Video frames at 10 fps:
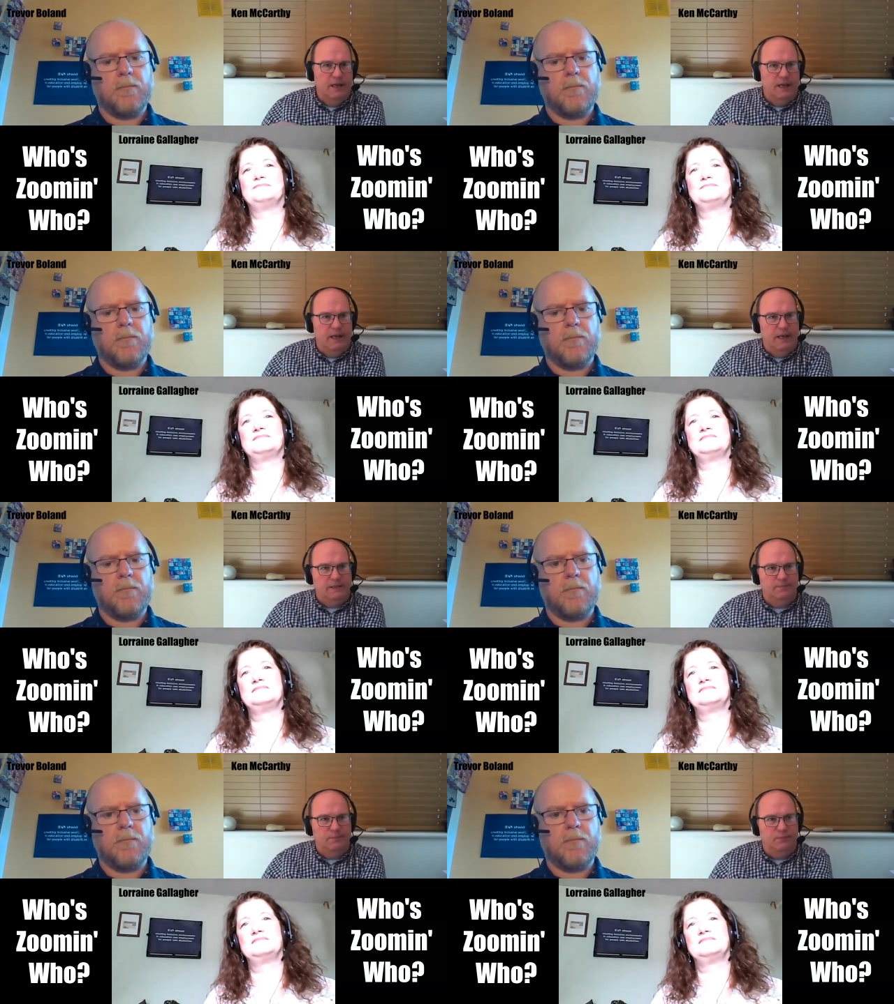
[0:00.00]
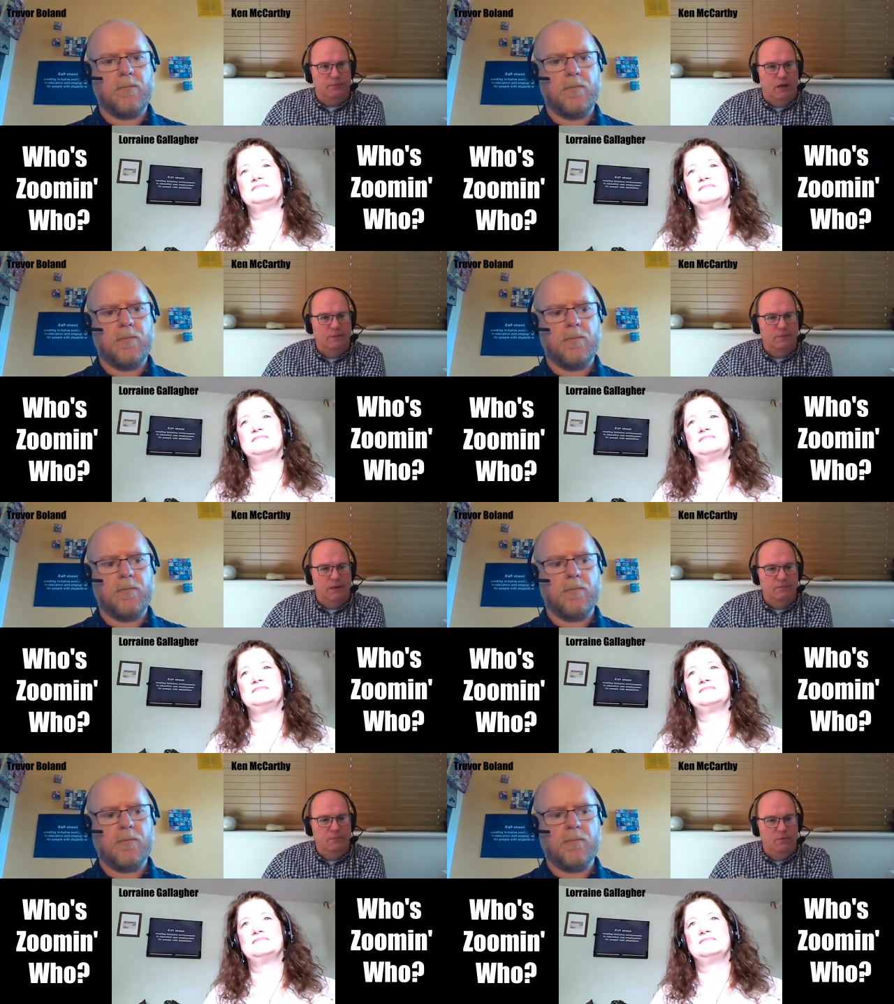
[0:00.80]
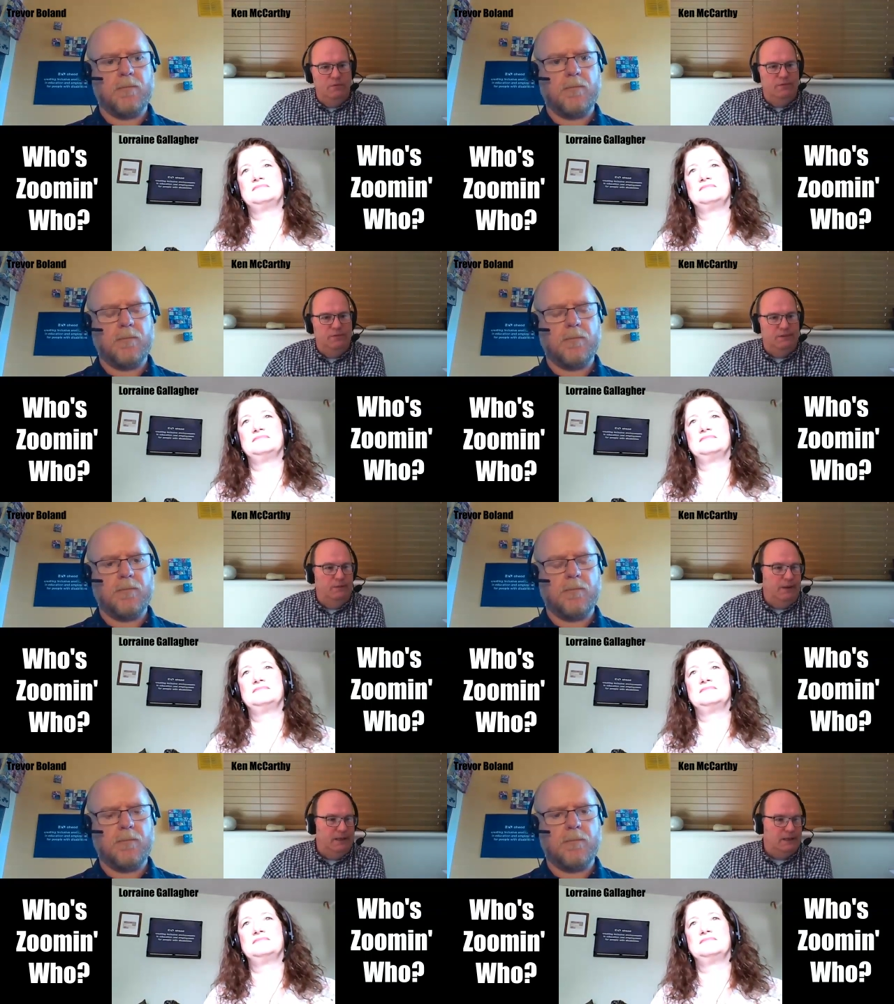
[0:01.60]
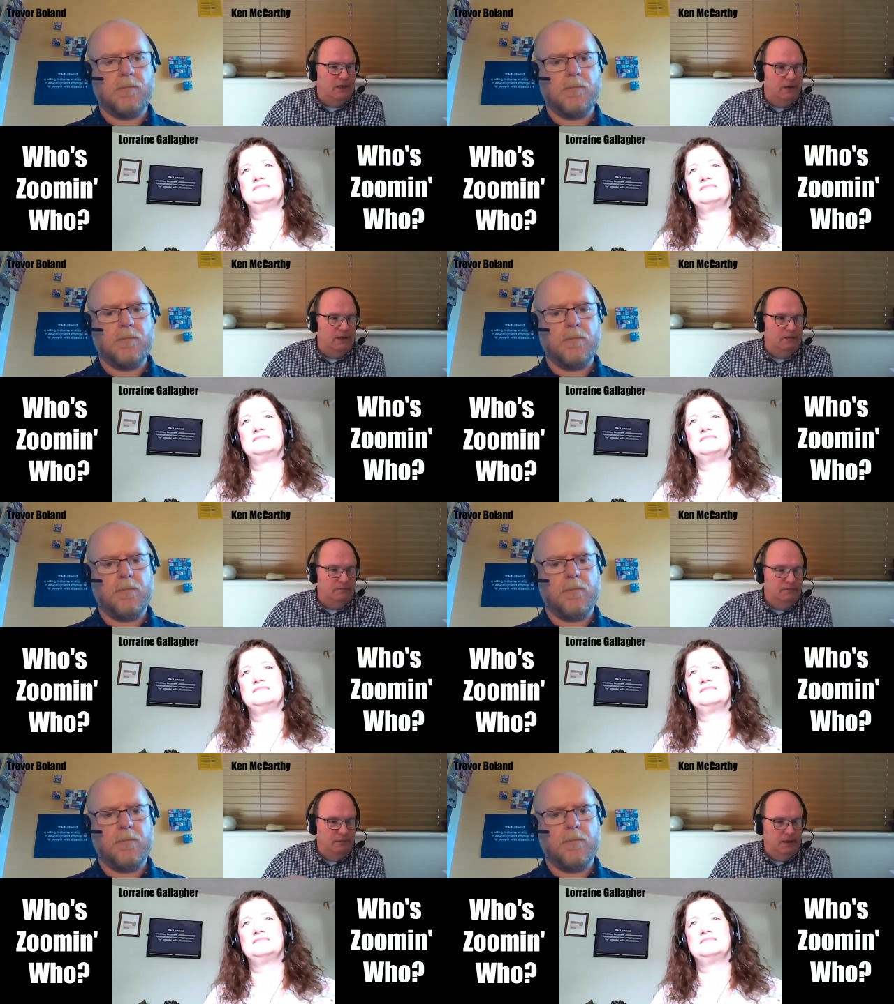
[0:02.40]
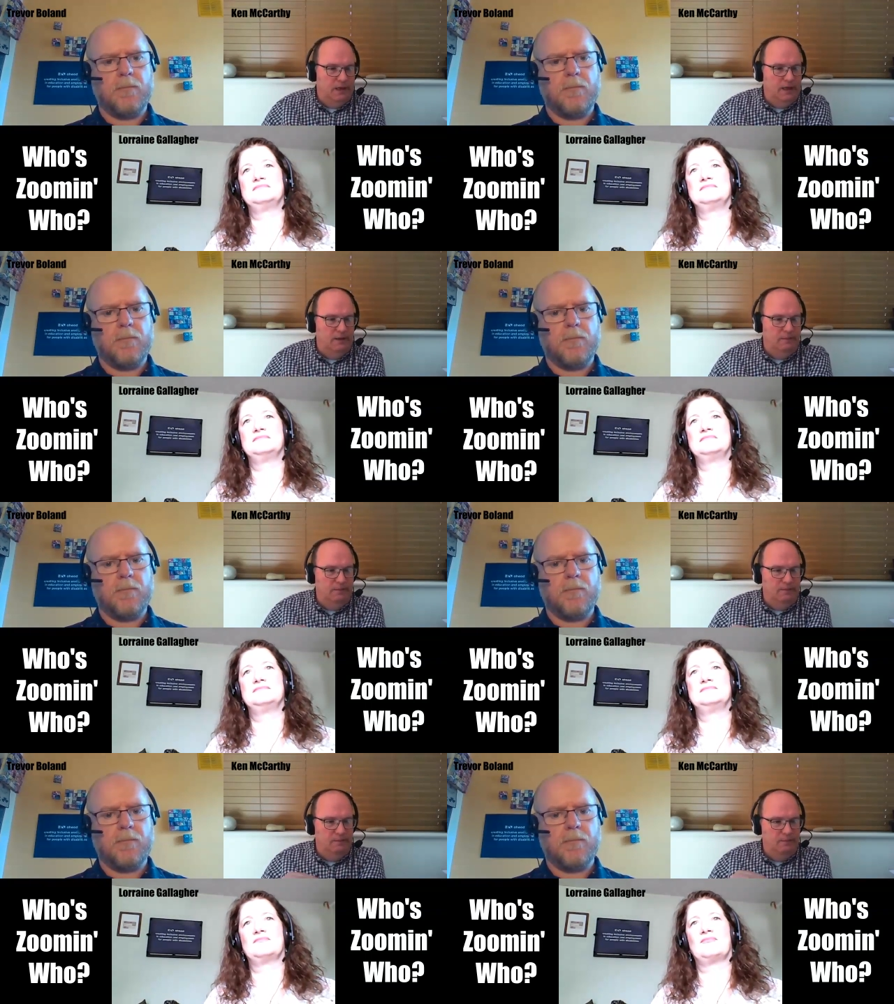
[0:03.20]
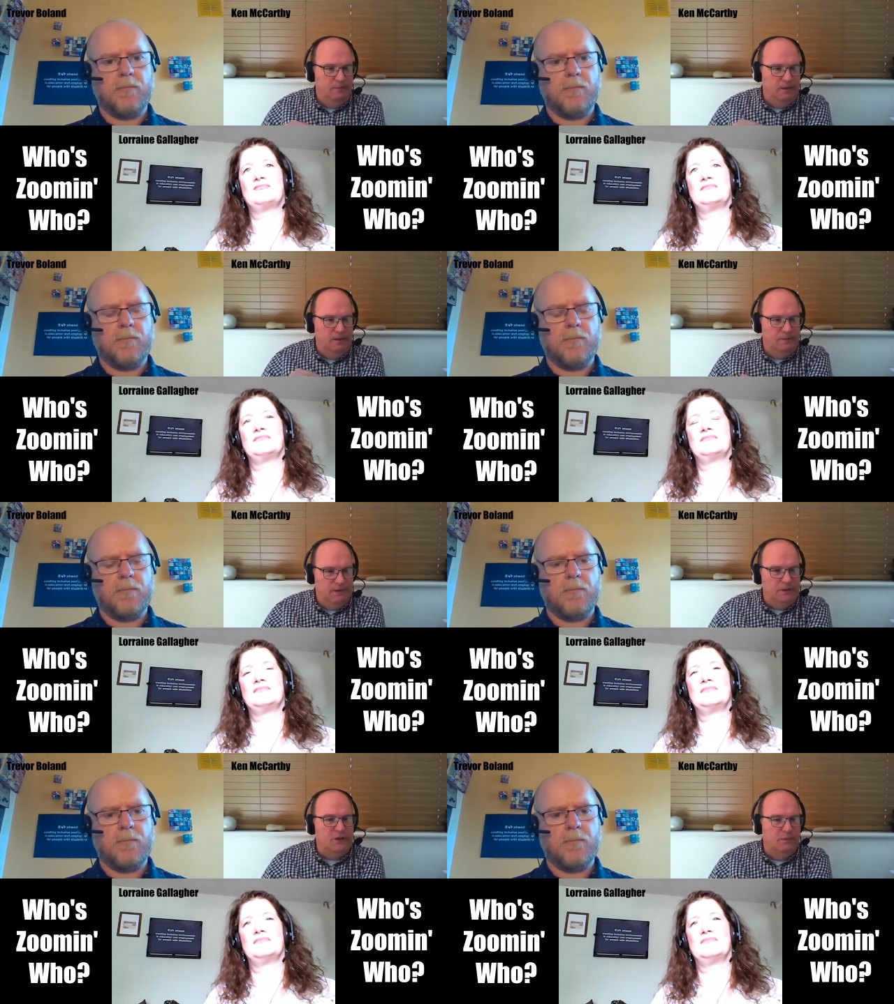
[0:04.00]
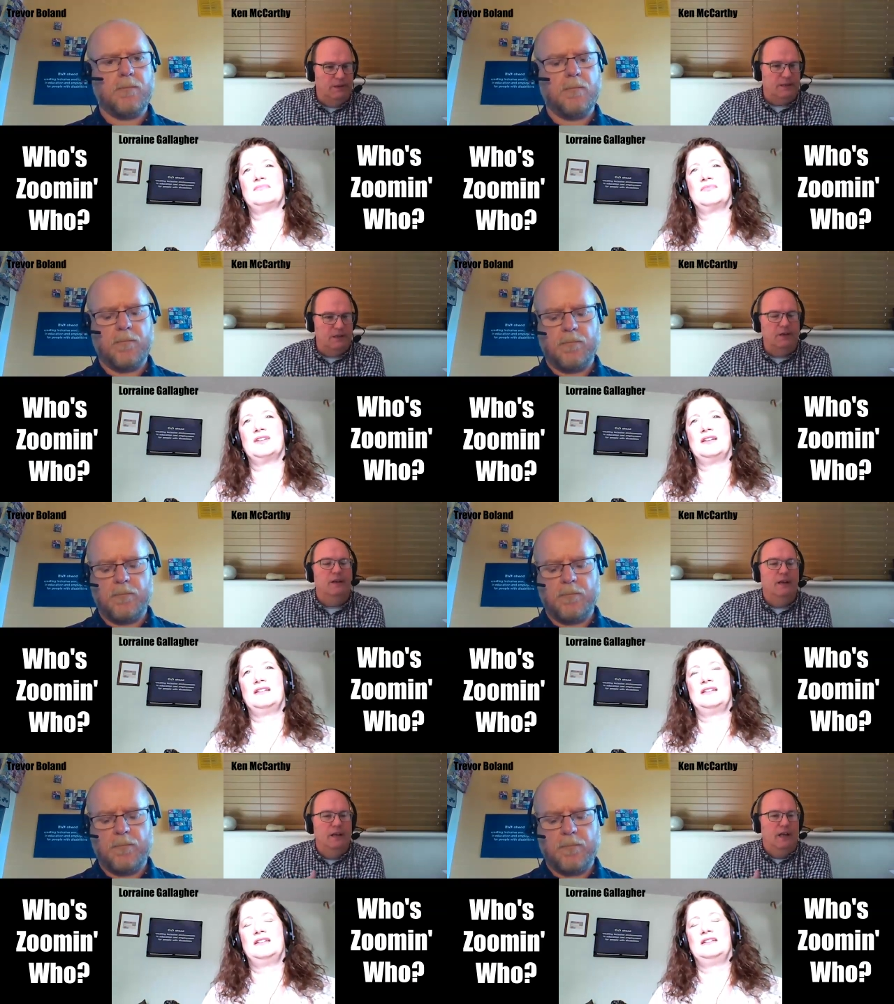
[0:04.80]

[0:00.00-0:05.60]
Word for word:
Speaker 1: it's probably moved the baseline, um, uh, the digital baseline,